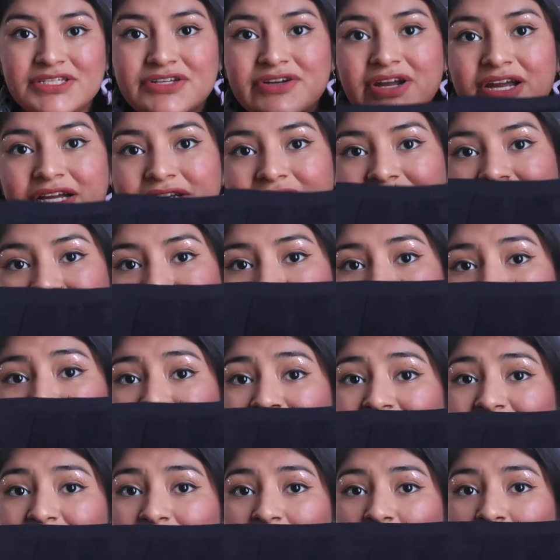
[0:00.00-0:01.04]
are actually
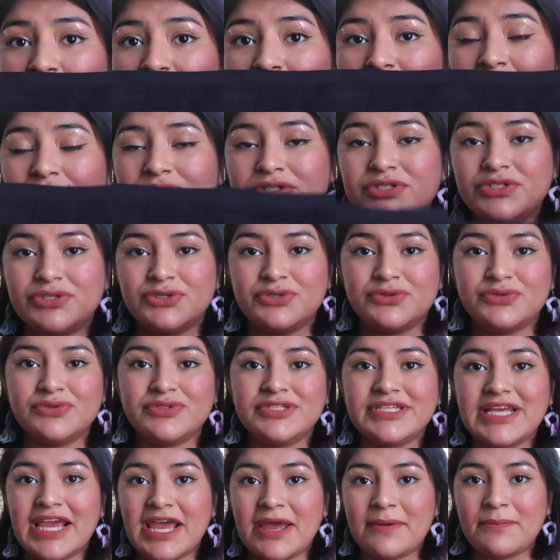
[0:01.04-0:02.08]
supposed to hold 2
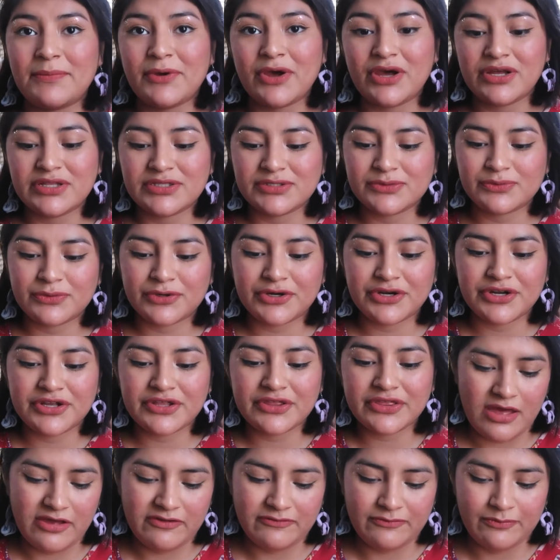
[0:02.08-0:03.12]
tampons
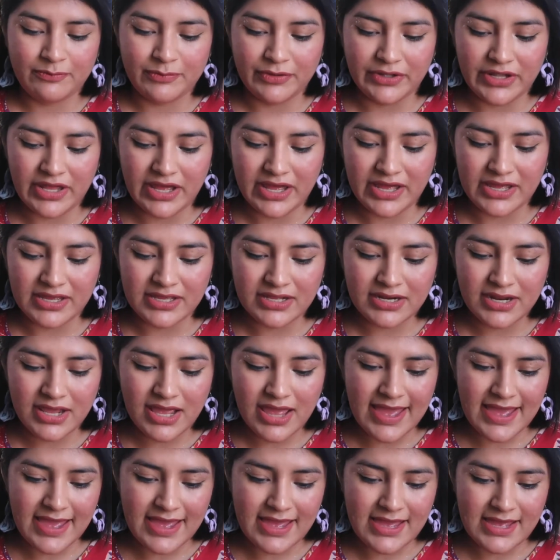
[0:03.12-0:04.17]
worth of blood,
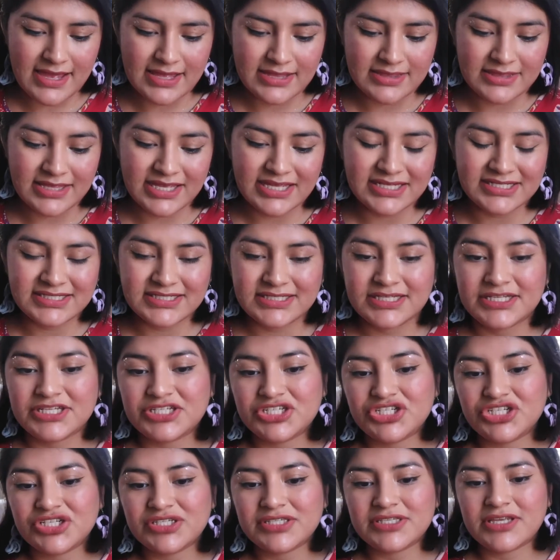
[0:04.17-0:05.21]
and they did
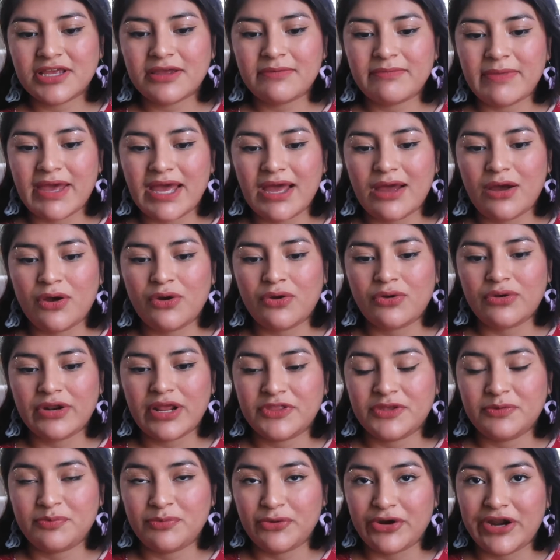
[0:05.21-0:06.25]
just come out,
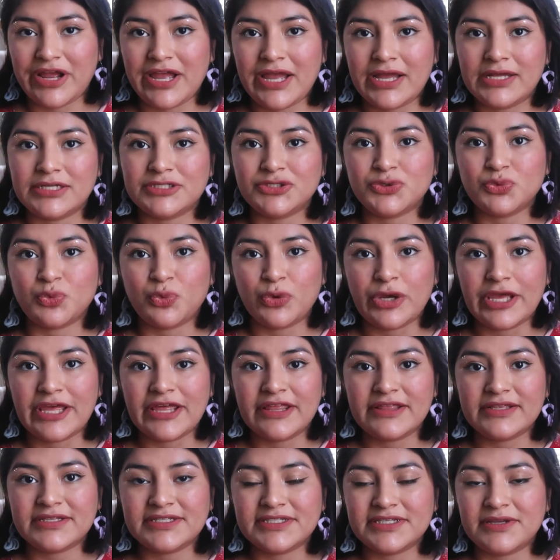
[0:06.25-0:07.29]
the brand,
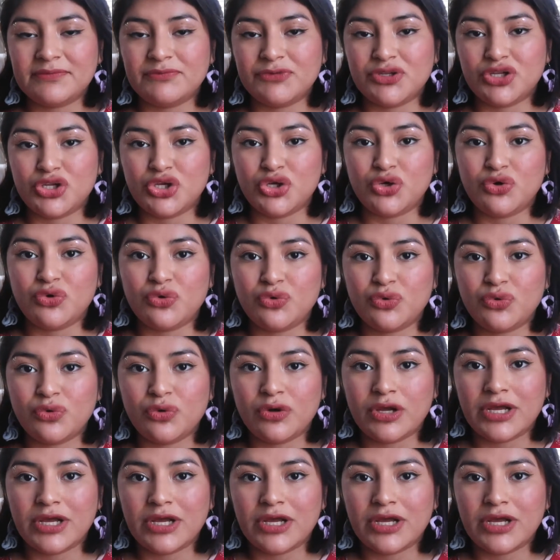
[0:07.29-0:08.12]
with some new